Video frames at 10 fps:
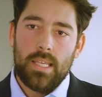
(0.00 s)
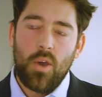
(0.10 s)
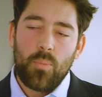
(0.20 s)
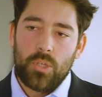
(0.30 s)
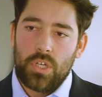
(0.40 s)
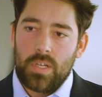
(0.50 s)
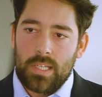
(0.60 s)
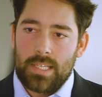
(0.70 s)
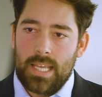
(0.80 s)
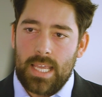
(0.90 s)
The
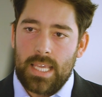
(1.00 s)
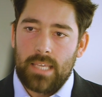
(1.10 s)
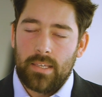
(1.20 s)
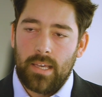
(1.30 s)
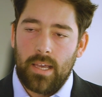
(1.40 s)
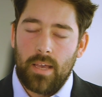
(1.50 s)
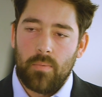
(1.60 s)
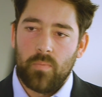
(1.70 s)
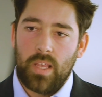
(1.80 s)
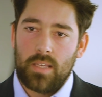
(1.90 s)
opportunity
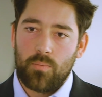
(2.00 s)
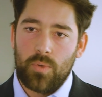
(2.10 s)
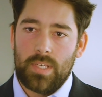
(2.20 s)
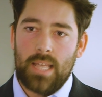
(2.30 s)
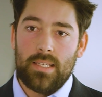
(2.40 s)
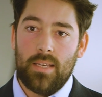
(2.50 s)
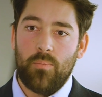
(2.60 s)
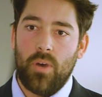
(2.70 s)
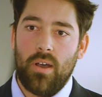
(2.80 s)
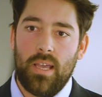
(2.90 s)
um, that's
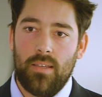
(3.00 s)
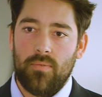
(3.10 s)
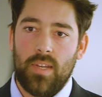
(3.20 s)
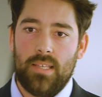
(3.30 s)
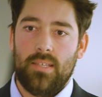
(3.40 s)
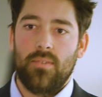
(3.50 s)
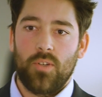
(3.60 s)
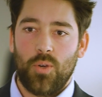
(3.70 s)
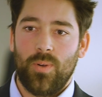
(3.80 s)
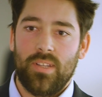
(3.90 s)
presented by, let's
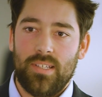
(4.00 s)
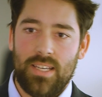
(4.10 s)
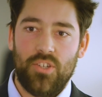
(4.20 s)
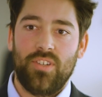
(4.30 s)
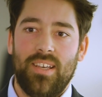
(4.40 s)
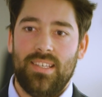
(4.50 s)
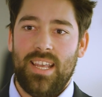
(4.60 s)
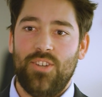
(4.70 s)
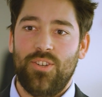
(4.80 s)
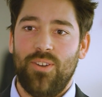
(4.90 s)
call it the
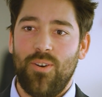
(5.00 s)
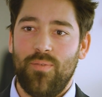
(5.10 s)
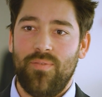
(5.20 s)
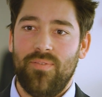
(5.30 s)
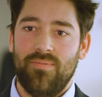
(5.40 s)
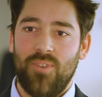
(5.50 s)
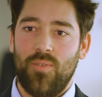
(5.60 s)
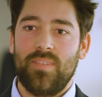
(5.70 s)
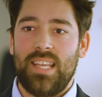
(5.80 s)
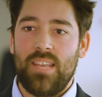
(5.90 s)
digitisation of,
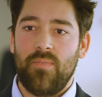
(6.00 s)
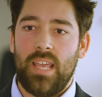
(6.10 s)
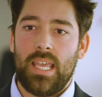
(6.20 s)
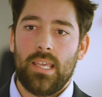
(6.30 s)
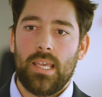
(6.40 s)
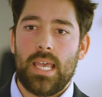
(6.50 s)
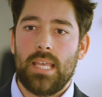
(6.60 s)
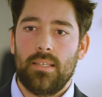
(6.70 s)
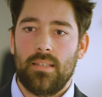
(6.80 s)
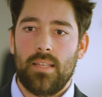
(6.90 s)
of T V,
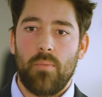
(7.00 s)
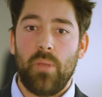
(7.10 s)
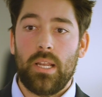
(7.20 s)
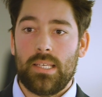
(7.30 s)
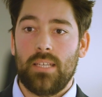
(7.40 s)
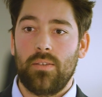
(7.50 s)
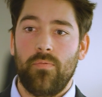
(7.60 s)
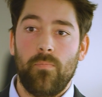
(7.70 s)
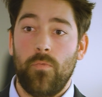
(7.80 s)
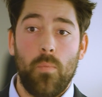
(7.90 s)
is the ability to,
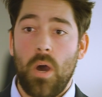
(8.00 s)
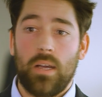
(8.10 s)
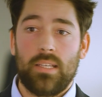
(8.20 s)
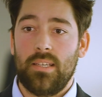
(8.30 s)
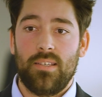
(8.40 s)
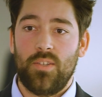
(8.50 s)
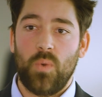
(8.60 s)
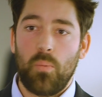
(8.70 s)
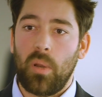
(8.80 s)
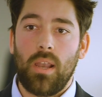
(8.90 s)
for marketers
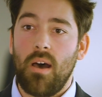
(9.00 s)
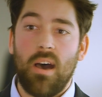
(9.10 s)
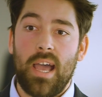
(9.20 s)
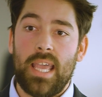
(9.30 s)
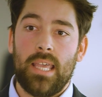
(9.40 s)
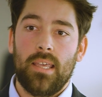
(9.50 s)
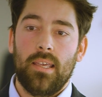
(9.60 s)
to apply